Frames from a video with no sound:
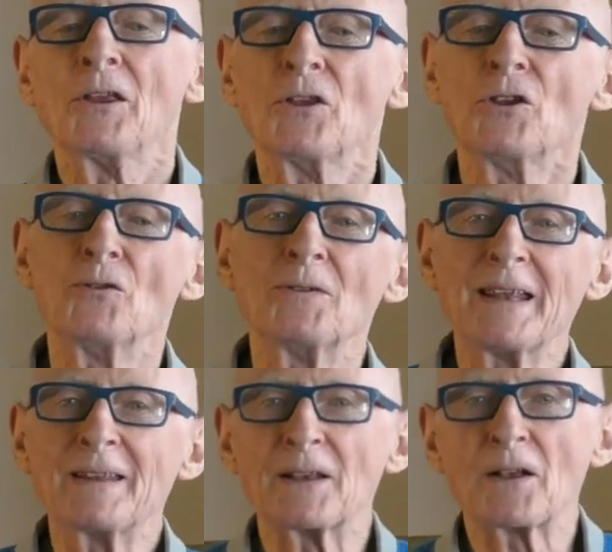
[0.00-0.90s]
You
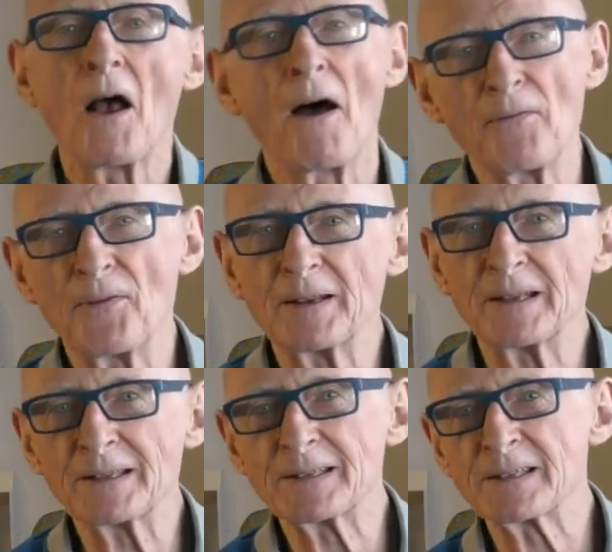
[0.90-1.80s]
need the
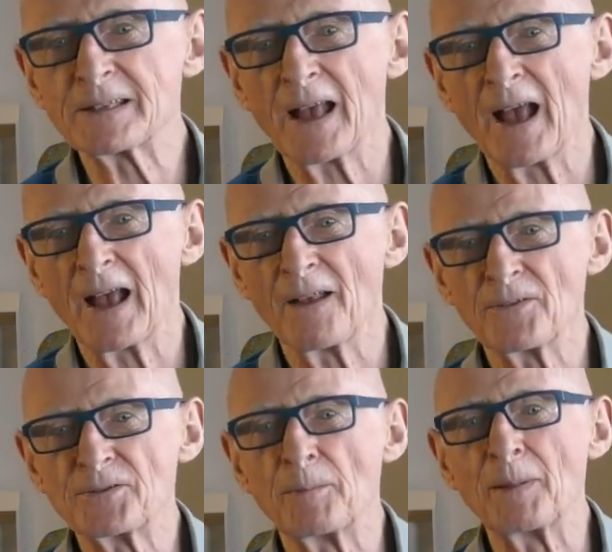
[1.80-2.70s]
confidence and
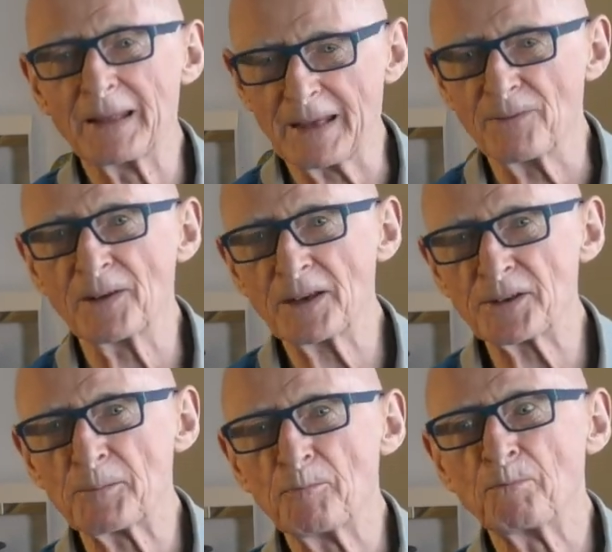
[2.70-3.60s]
the belief in
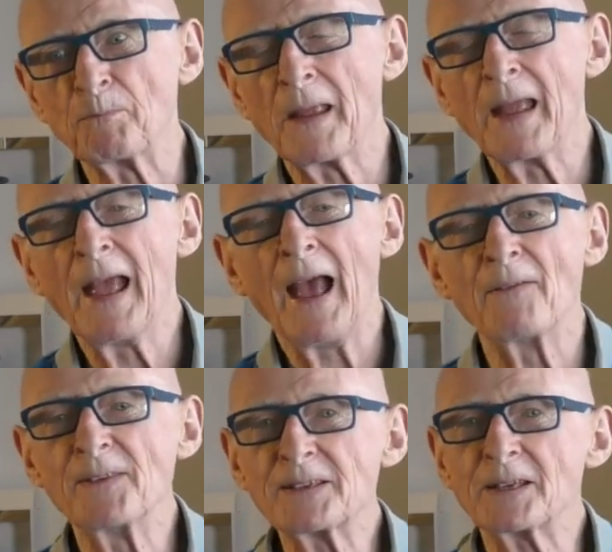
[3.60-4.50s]
it,
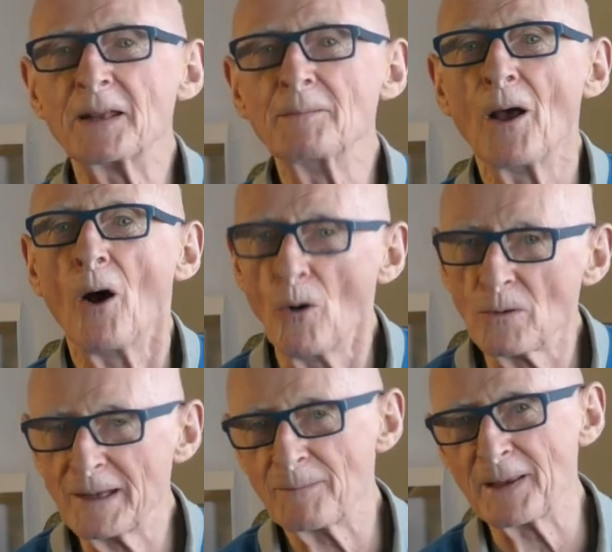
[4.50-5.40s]
and this can
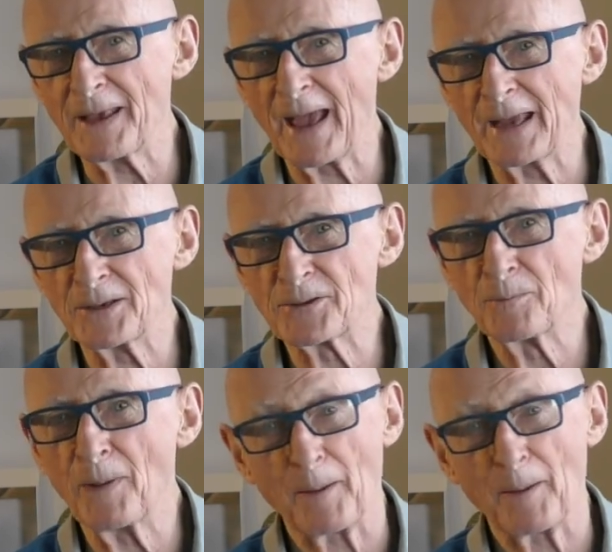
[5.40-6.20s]
only be gained by